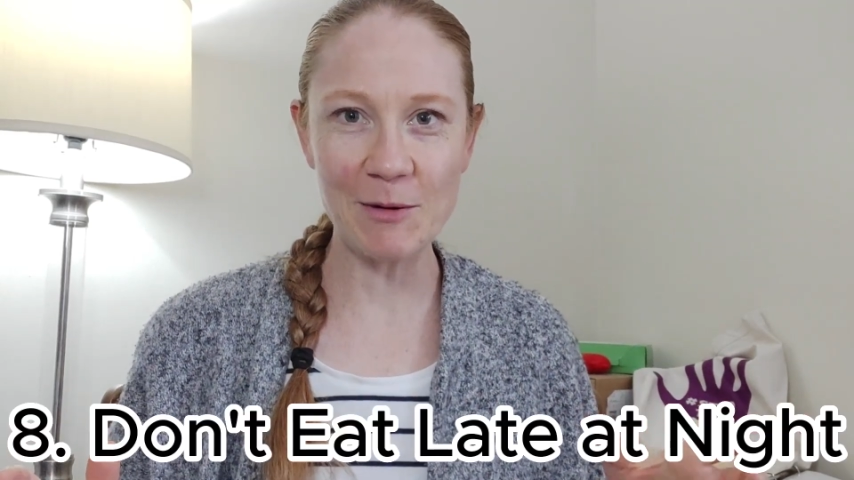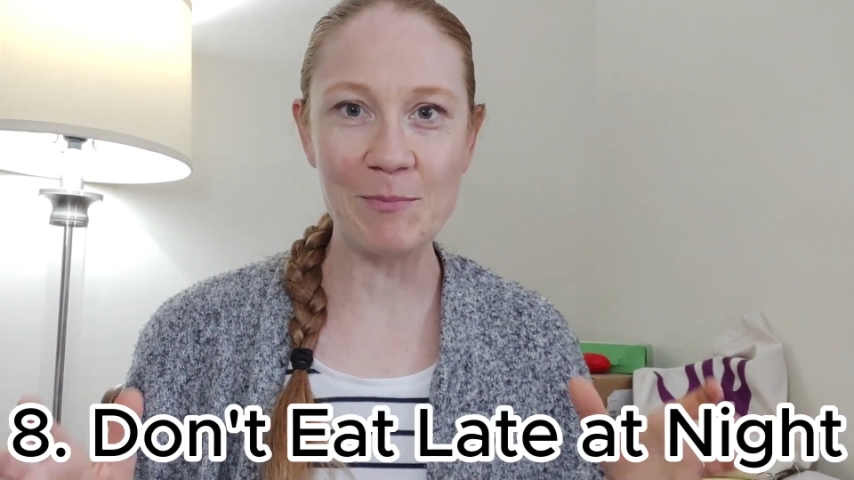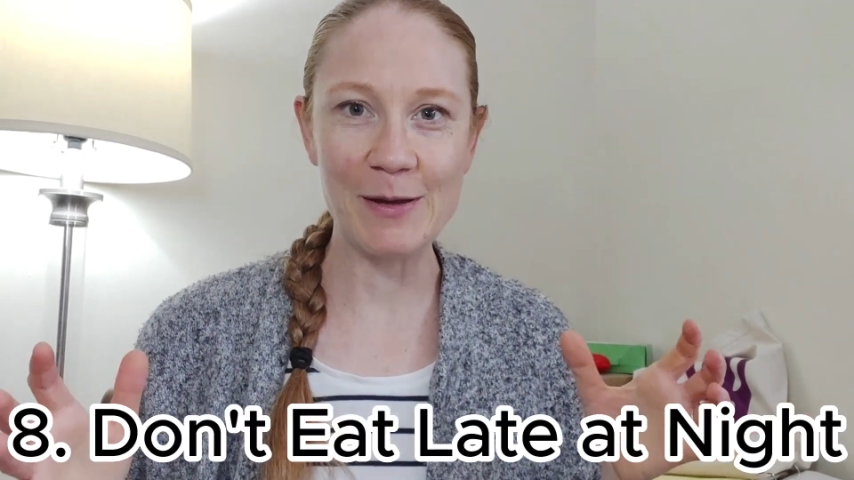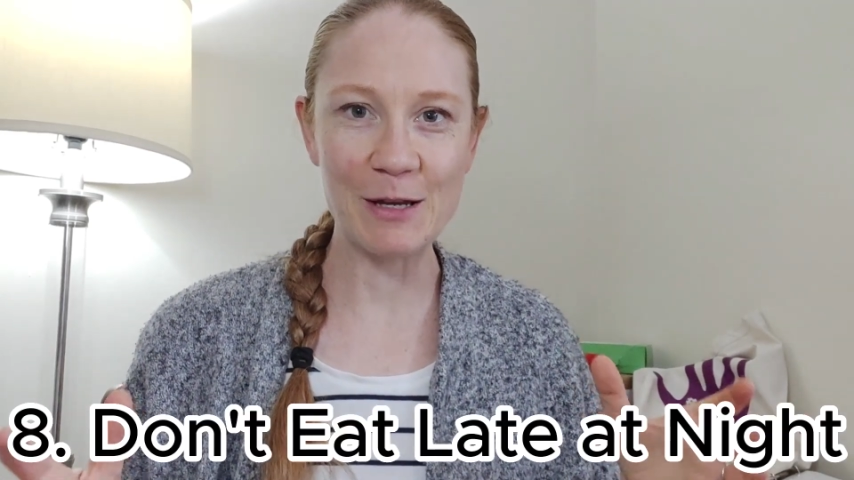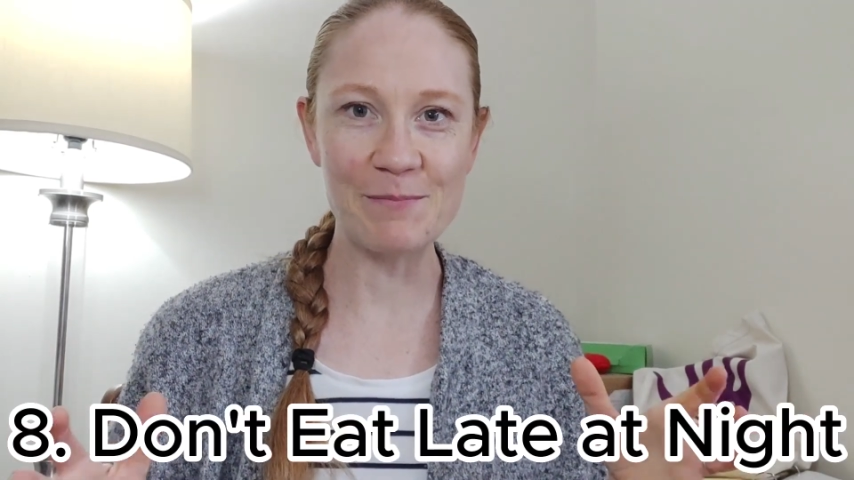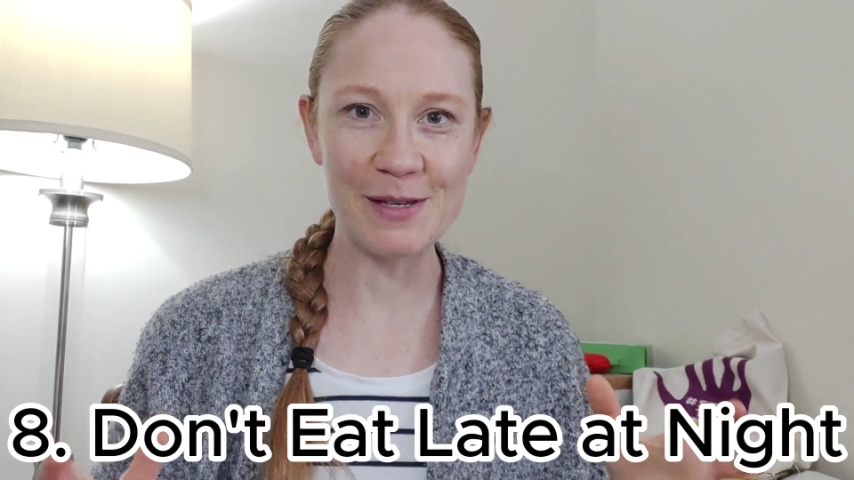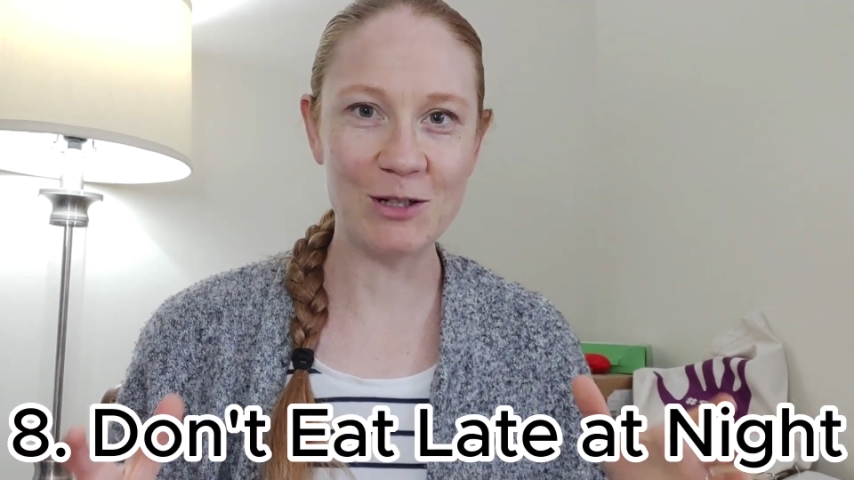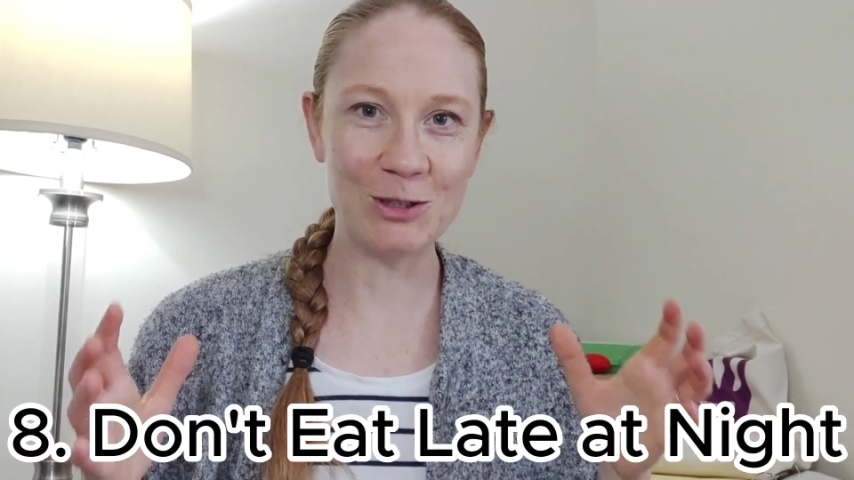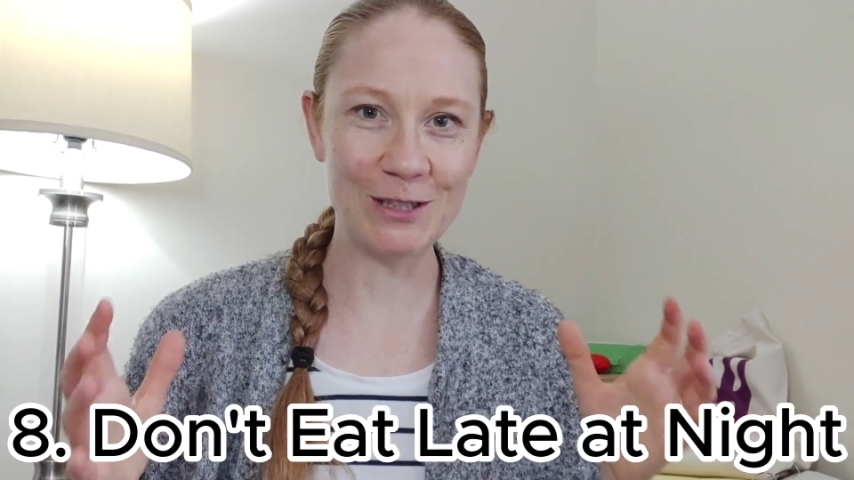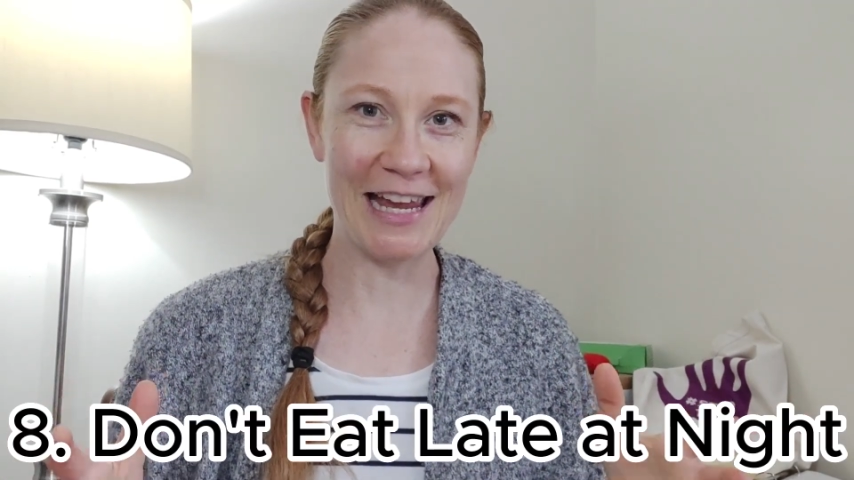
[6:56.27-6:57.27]
a big
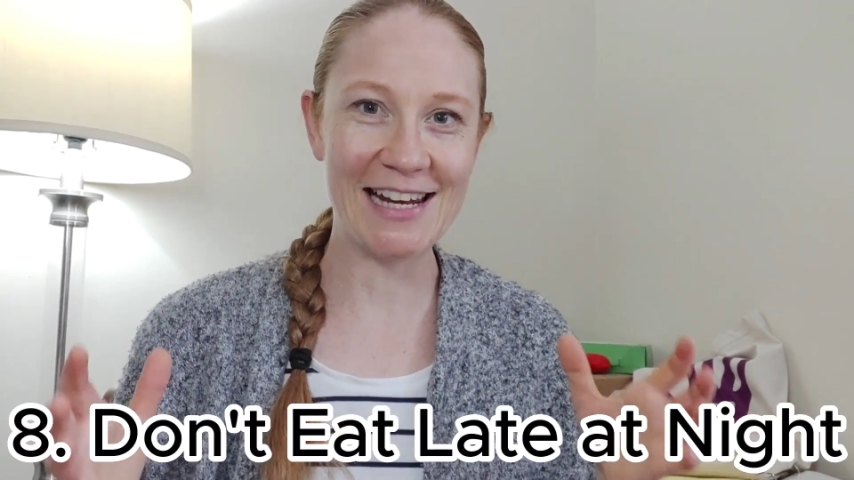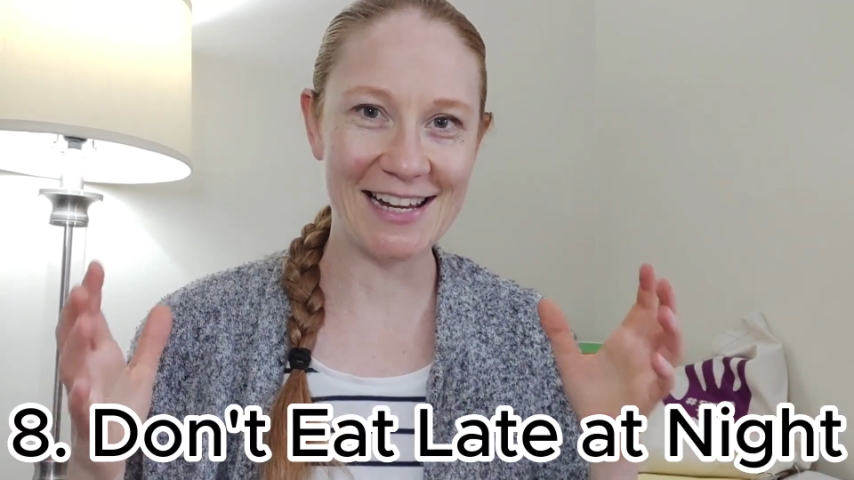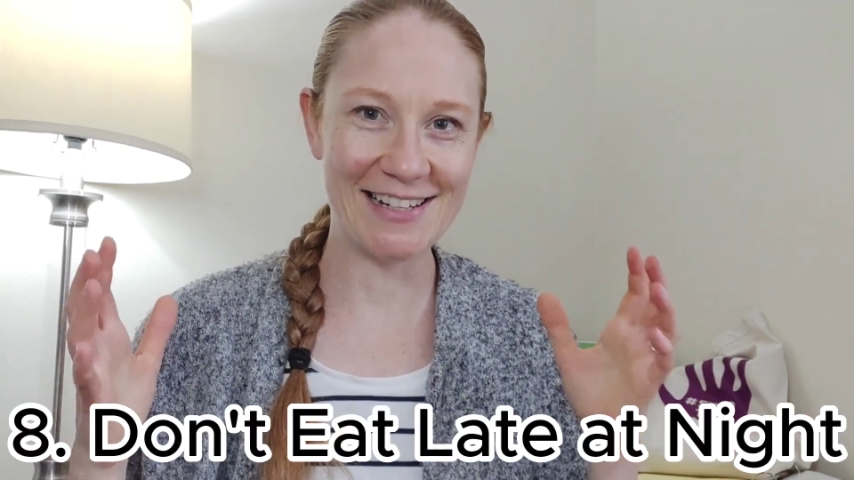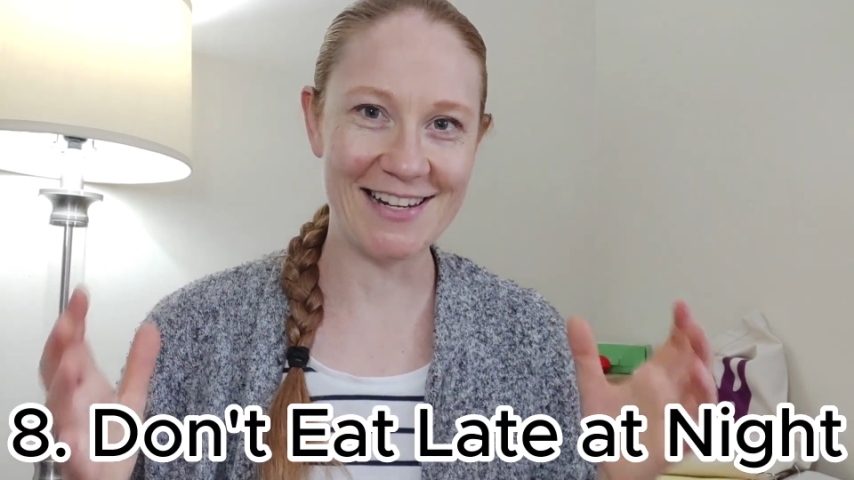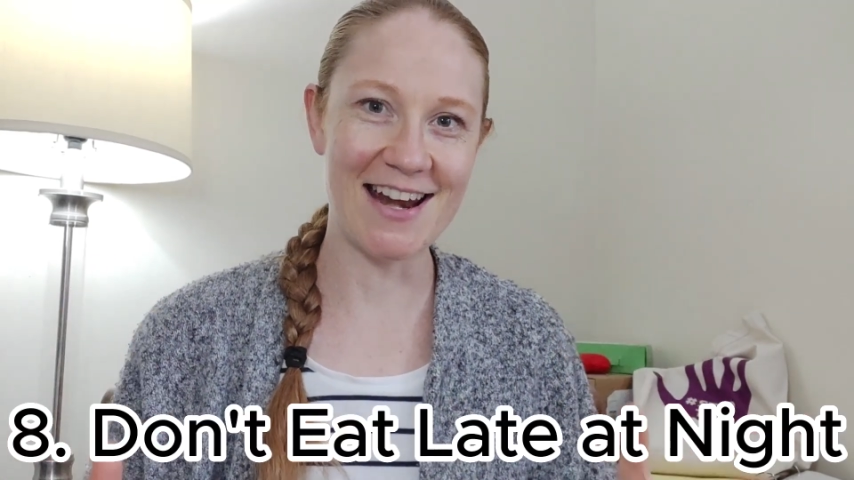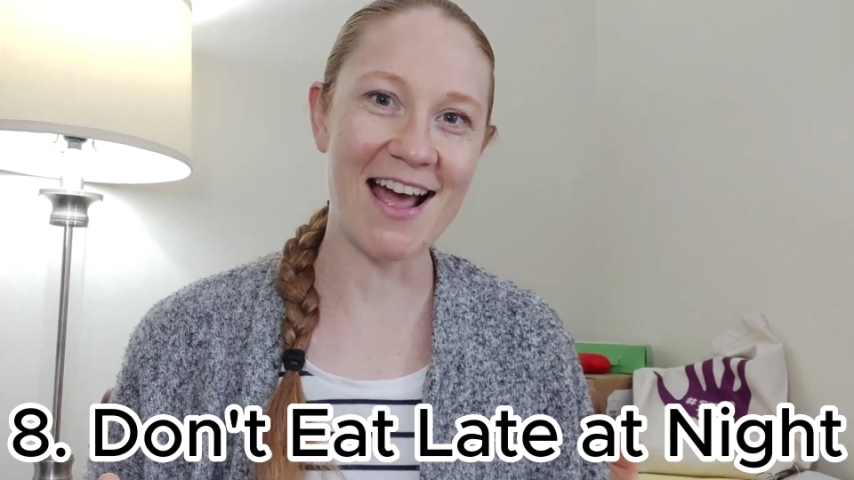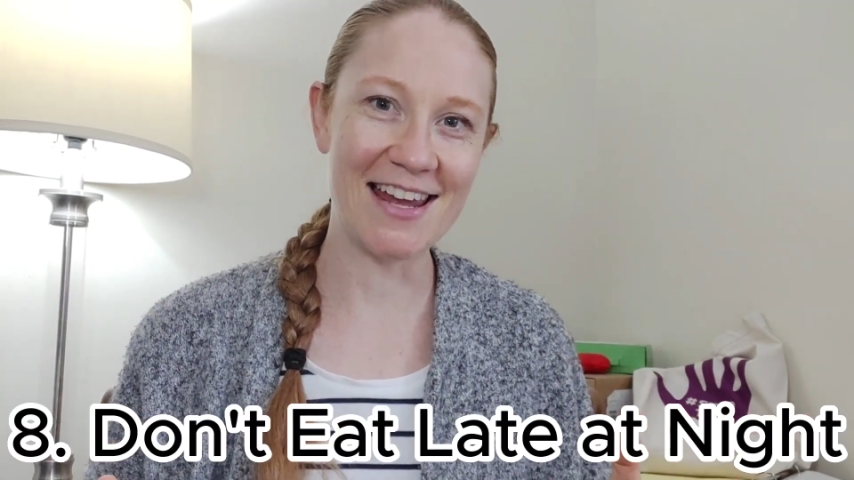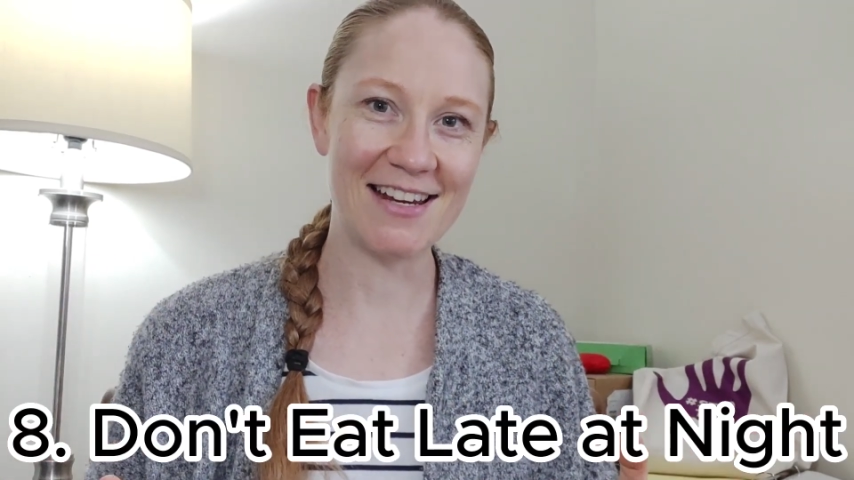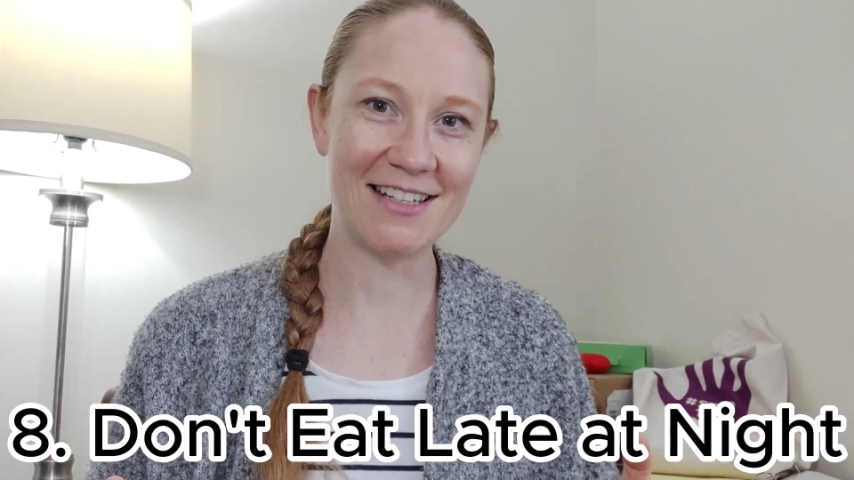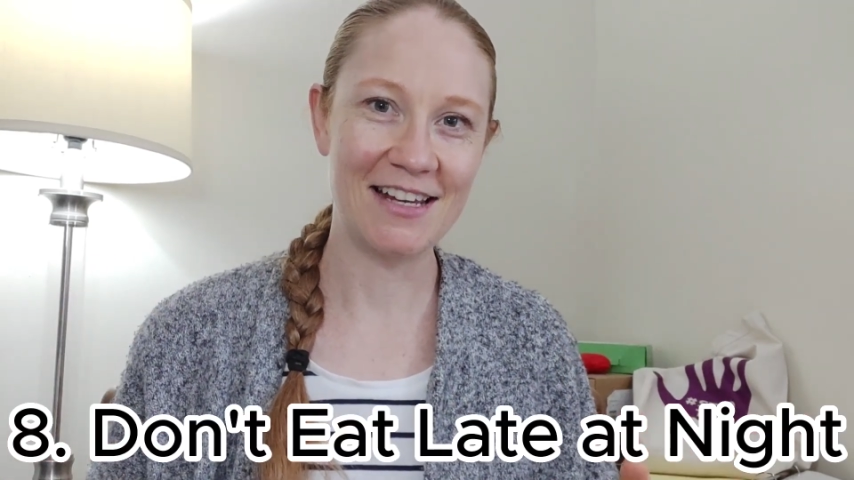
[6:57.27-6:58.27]
meal late at
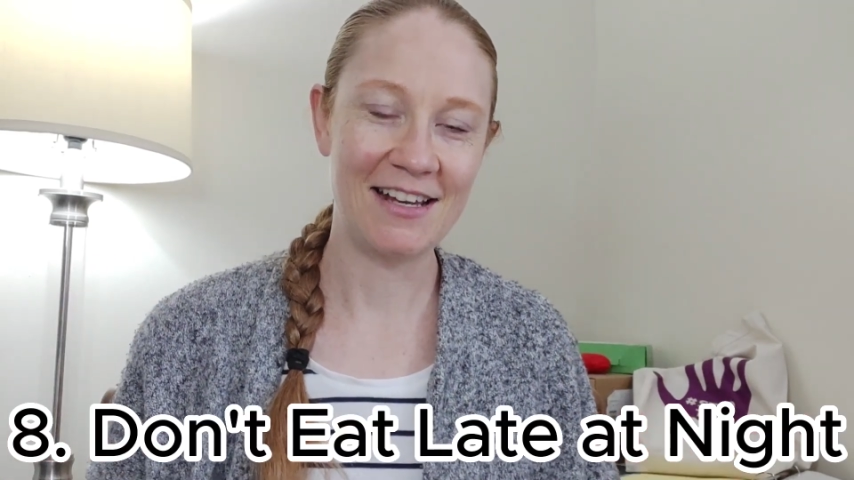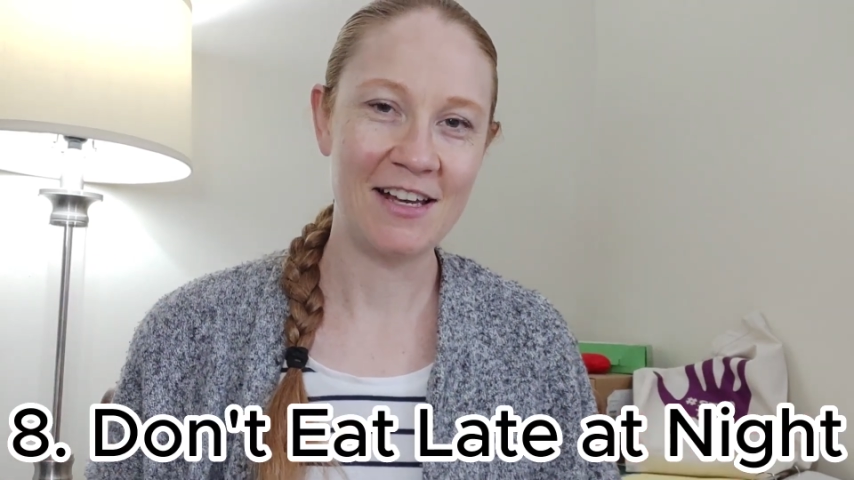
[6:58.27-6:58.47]
night.